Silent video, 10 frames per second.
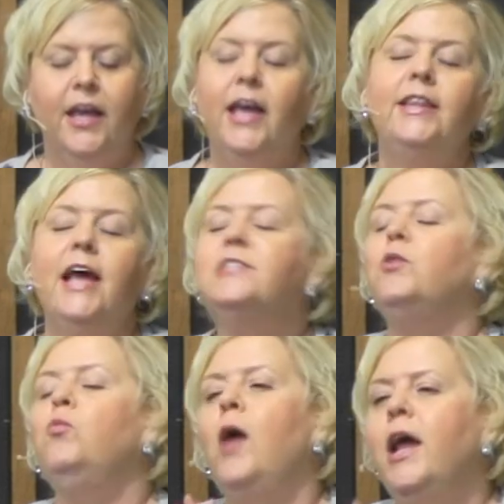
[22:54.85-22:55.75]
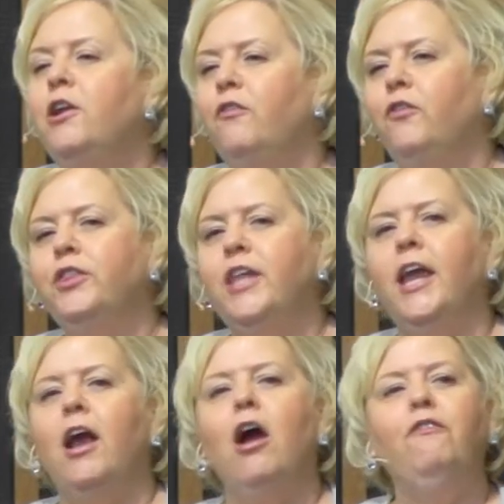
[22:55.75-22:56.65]
And that's a wonderful
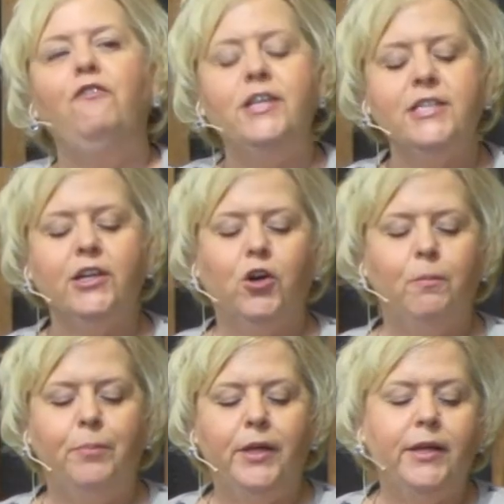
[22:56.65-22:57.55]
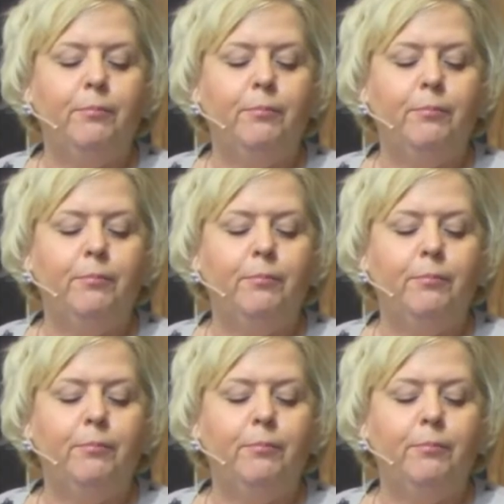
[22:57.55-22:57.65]
thing. Our physical bu